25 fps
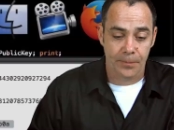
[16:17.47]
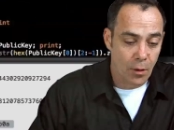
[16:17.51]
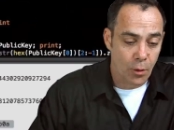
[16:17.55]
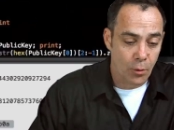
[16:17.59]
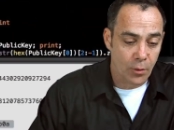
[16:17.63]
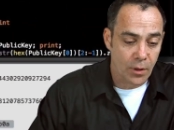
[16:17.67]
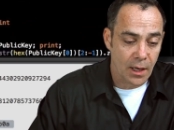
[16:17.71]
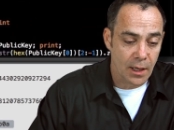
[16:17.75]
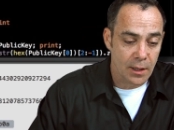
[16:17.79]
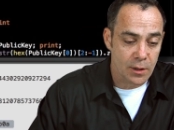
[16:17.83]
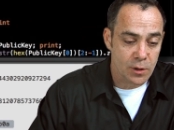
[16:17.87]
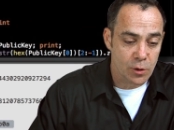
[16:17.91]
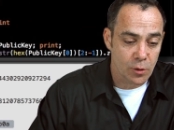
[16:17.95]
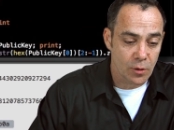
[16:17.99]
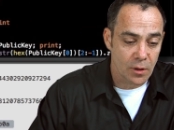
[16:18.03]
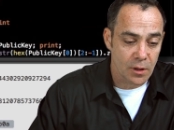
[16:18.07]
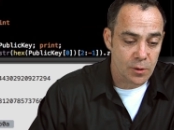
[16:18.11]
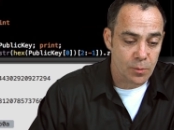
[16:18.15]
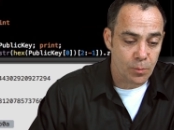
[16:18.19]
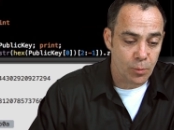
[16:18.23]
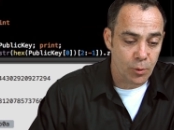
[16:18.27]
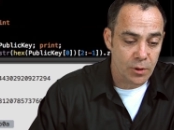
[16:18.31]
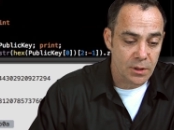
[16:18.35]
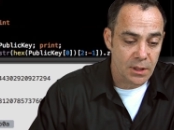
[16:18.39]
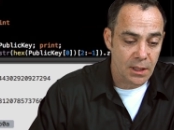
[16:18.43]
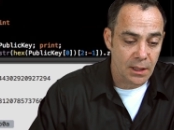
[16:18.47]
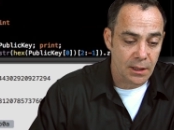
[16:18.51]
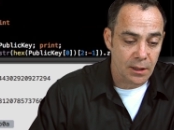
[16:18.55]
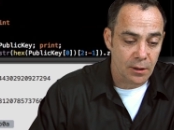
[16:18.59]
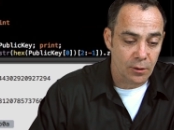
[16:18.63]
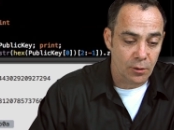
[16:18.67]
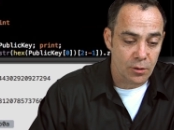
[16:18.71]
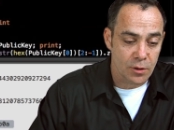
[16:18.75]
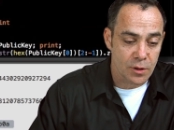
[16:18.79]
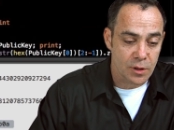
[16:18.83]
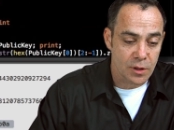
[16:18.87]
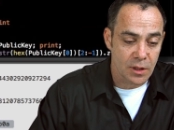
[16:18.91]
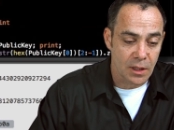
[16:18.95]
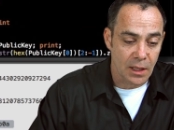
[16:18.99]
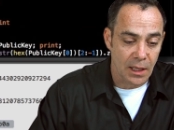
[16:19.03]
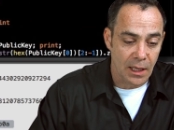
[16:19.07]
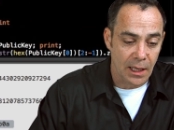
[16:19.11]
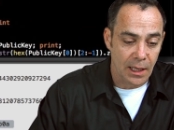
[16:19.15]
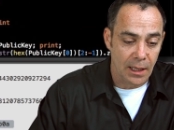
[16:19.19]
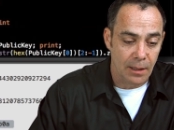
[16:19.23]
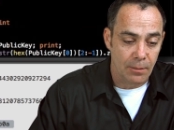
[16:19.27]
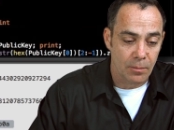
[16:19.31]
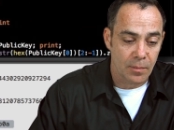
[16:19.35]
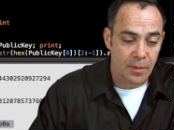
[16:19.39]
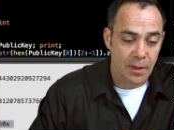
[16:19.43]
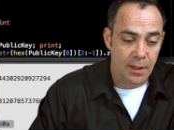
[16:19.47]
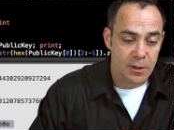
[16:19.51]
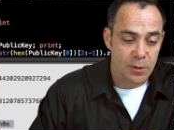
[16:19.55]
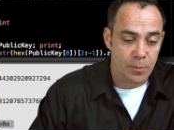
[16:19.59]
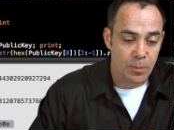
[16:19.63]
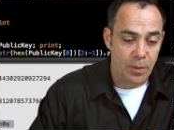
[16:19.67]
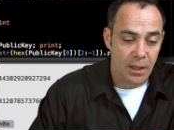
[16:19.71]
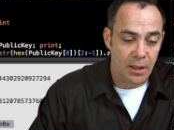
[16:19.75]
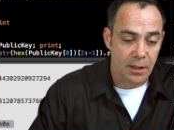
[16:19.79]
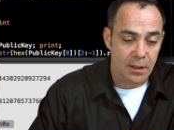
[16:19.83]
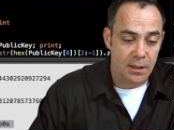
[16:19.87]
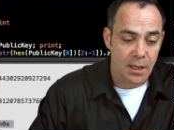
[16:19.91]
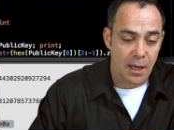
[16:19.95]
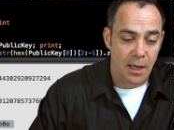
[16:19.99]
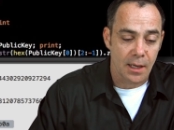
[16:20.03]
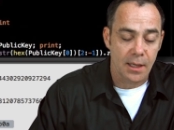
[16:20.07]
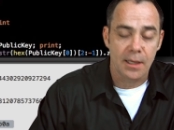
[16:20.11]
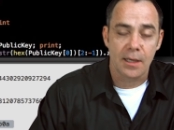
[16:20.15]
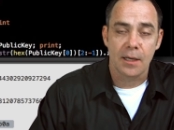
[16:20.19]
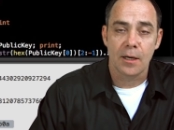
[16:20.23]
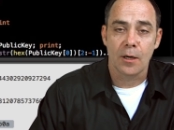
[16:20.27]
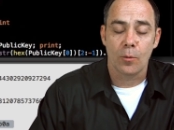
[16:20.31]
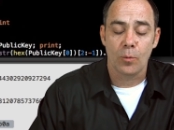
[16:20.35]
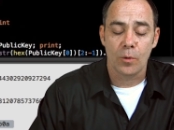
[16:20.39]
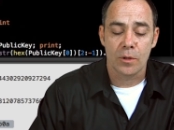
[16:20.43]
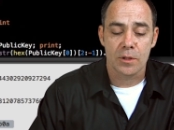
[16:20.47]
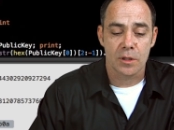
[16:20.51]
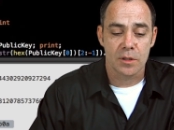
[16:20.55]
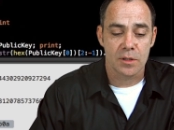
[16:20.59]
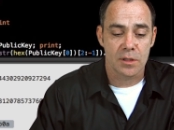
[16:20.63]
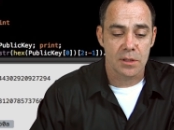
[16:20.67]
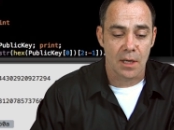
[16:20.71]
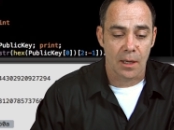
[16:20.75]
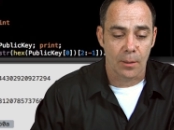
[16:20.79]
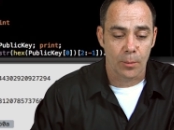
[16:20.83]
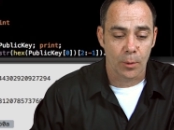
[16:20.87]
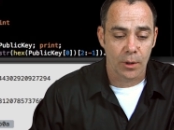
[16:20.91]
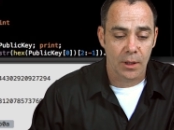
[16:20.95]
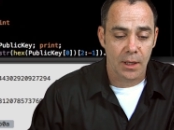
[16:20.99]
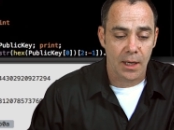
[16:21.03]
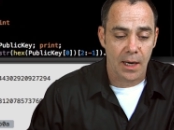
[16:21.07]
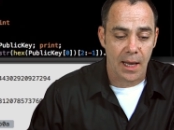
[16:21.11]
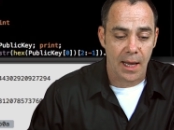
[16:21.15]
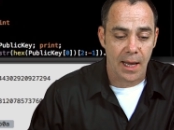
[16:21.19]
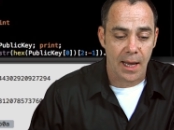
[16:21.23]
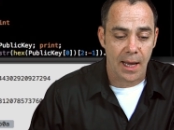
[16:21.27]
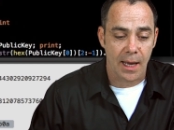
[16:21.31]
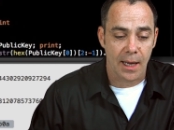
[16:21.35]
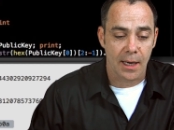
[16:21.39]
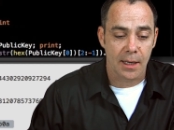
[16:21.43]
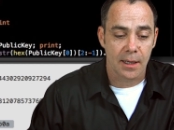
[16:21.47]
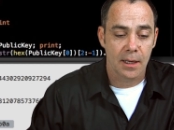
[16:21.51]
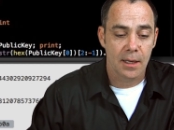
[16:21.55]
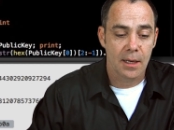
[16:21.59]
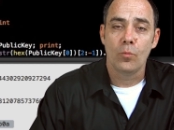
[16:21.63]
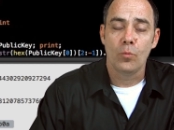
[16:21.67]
Okay, so this particular scheme that's being done here, which is double and add,